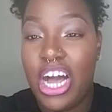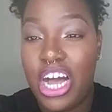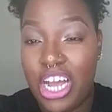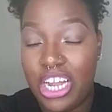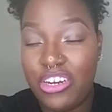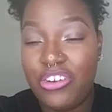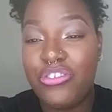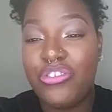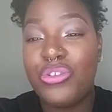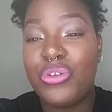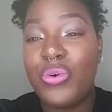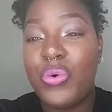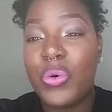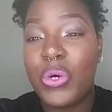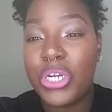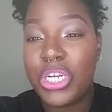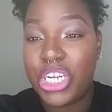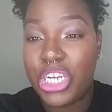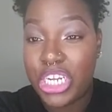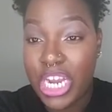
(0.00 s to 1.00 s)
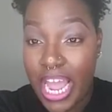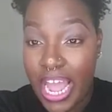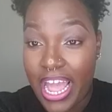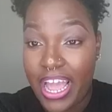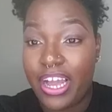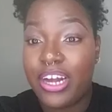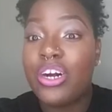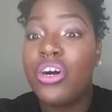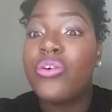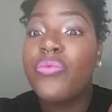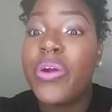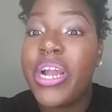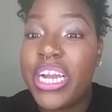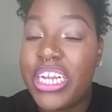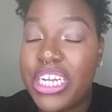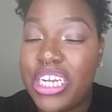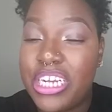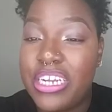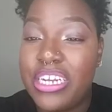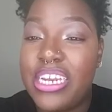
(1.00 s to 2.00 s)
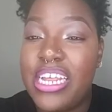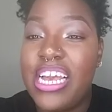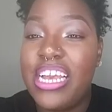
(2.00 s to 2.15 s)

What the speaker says: _J. Correction.